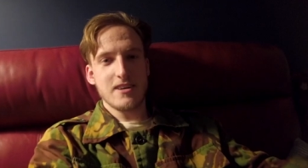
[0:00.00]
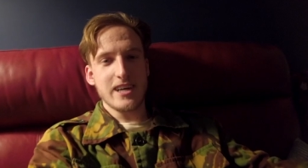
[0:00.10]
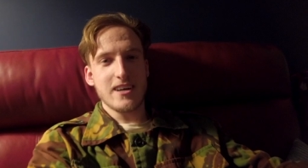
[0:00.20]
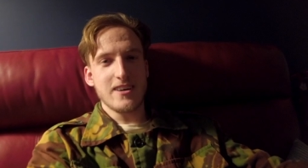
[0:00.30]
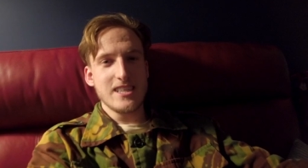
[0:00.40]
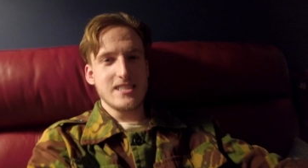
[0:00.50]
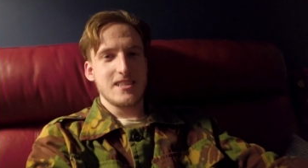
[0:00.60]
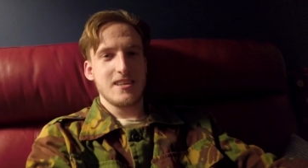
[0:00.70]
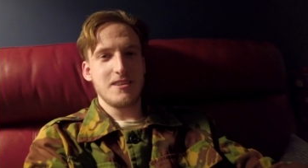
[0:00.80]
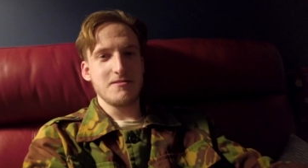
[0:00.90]
Right
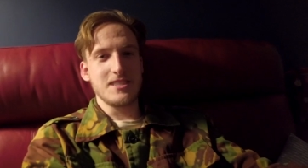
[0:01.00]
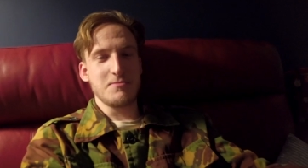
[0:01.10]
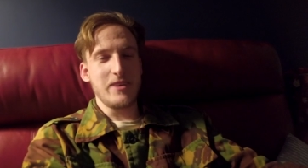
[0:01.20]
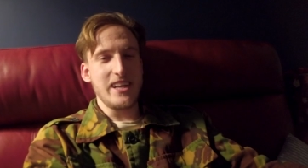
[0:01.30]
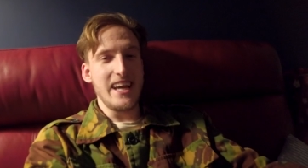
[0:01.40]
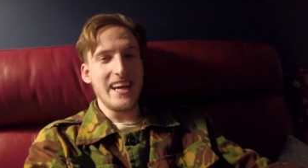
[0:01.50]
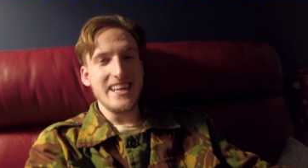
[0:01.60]
guys, I've just been